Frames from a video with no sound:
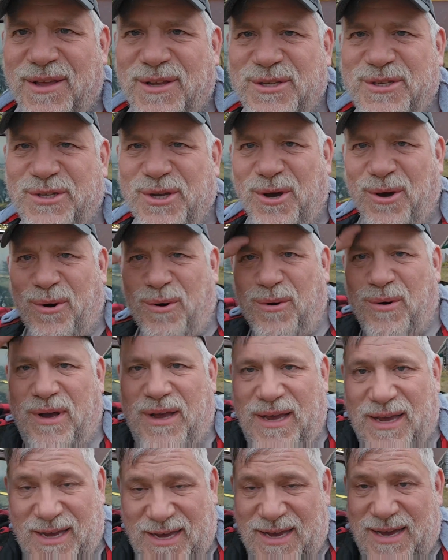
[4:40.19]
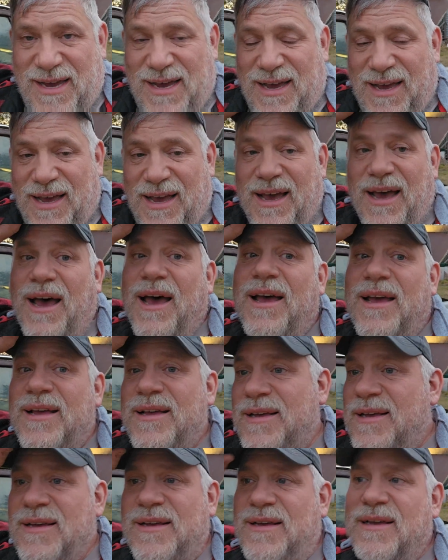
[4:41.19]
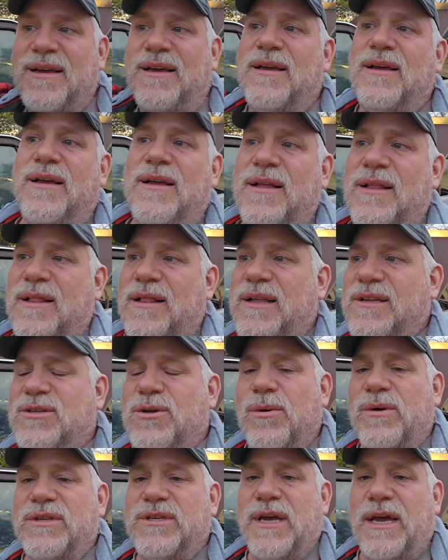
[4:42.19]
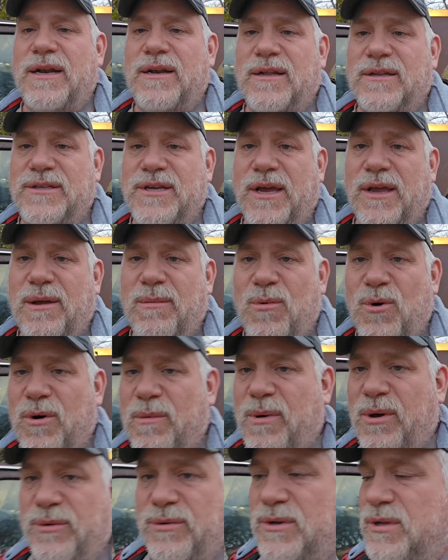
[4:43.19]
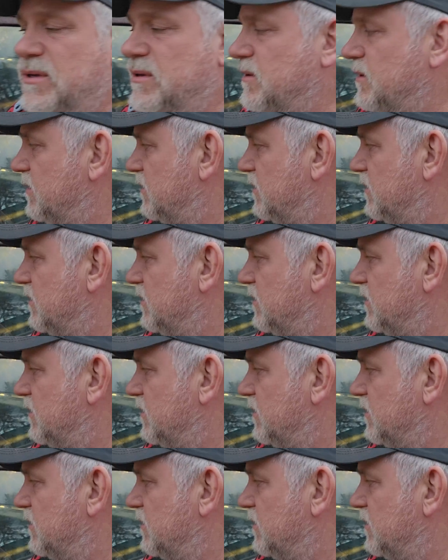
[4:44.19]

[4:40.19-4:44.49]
So let's go inside and I'll tell you more about